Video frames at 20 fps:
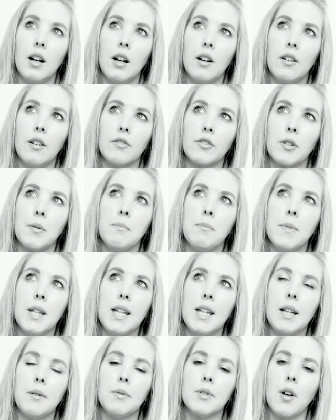for me,
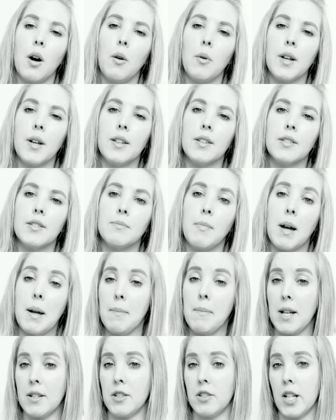it was always, my
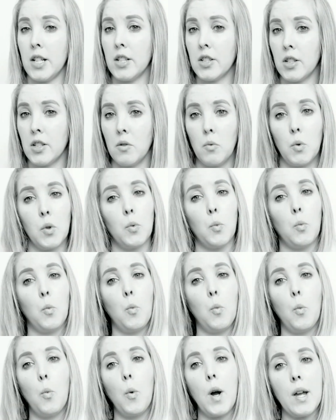imagination was
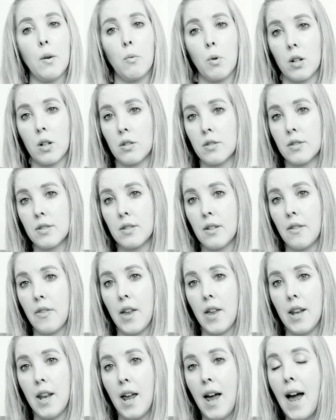way worse
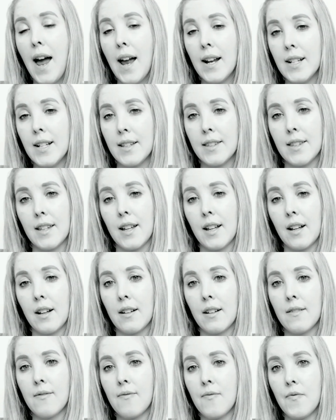than anything
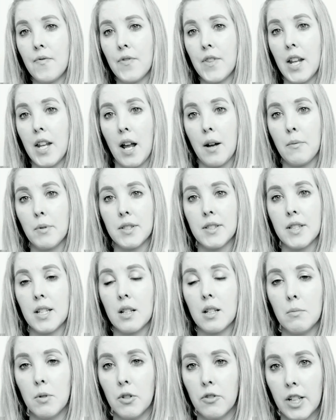that I would see in a
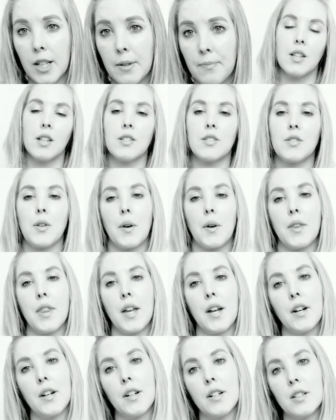movie. So are
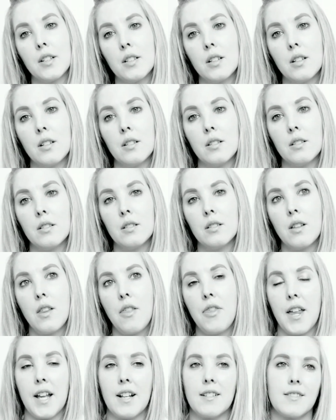there
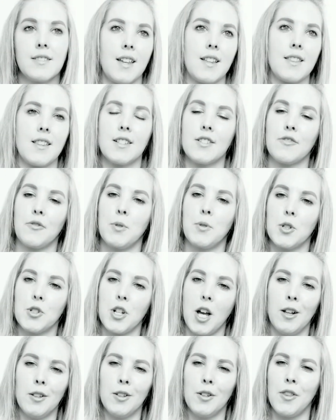things like this from your
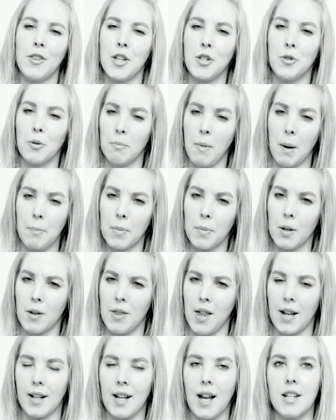childhood that you remember
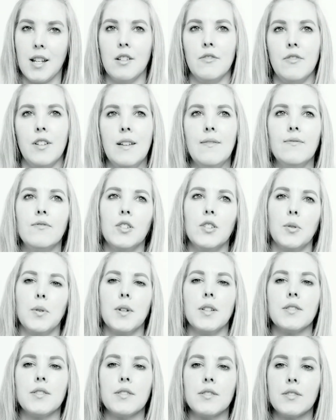that kind of
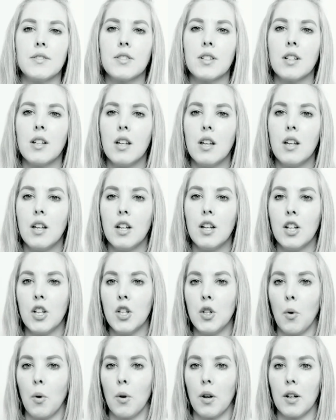influenced
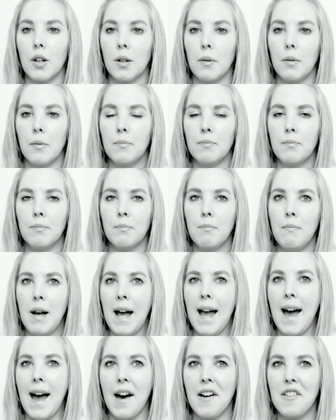your
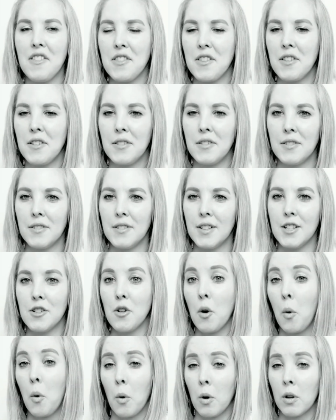path into
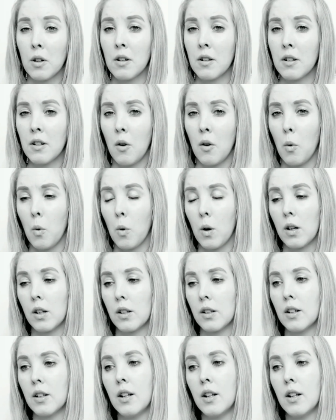horror? Or